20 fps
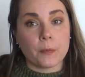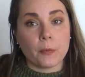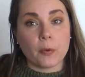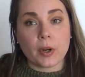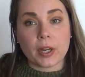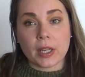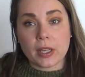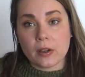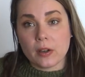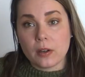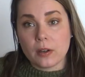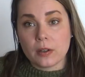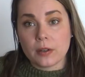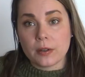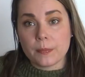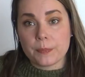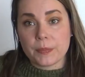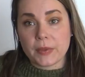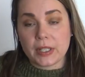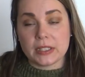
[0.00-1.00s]
working
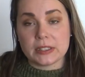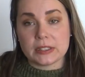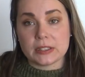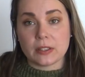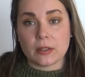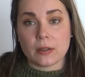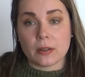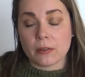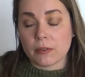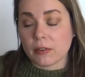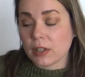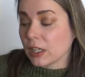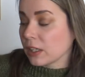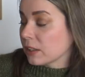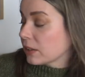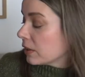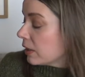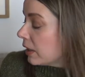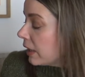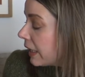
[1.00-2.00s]
on is the
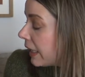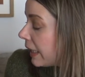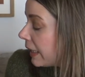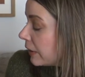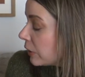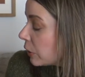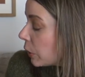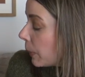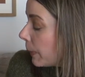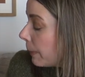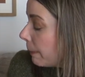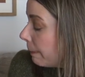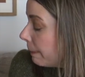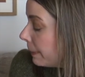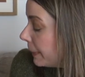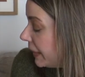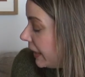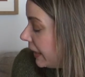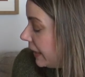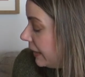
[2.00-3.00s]
Riento
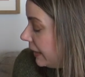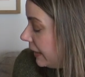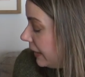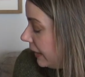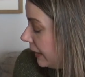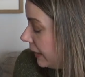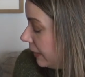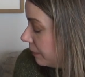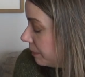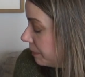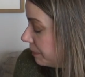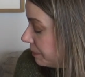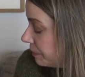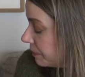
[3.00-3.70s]
tea.